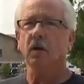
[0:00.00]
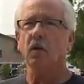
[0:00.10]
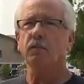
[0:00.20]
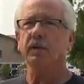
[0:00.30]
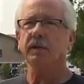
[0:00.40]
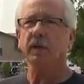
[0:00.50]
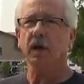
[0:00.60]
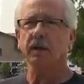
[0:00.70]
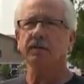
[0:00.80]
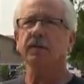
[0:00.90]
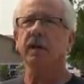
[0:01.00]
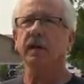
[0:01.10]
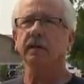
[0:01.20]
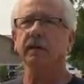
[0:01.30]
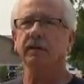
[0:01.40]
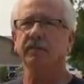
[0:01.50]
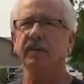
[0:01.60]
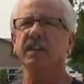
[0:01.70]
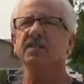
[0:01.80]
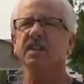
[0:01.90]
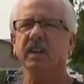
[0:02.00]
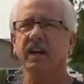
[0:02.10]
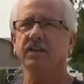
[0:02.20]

Open contract. Mm -hmm. Yeah, someone has